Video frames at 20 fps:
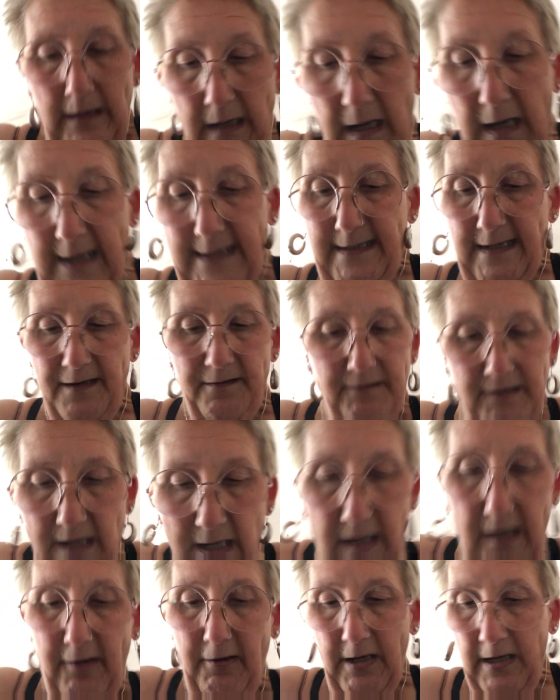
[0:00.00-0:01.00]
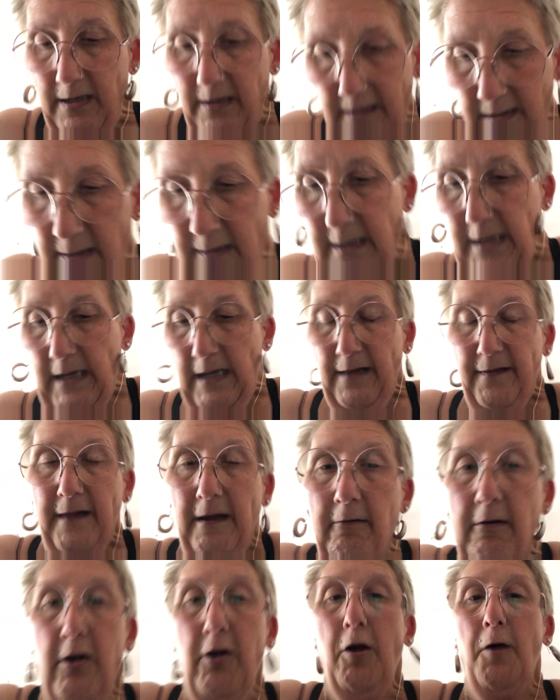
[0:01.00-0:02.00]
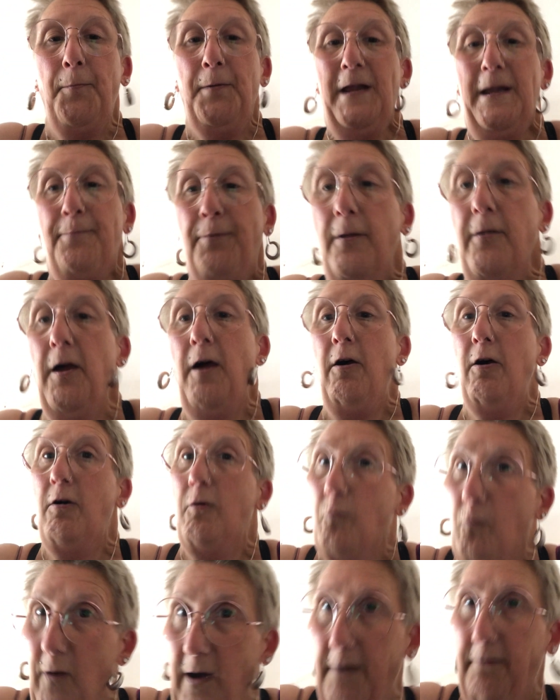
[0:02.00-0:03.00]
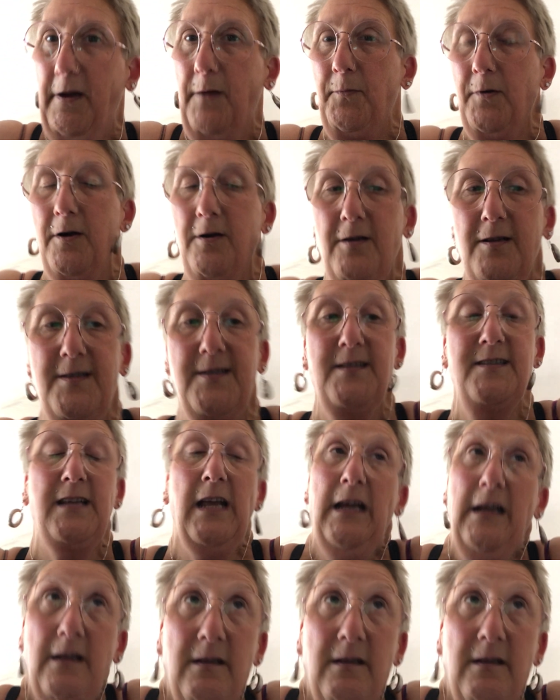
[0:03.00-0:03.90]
I don't know. There are a lot of people that aren't wearing masks.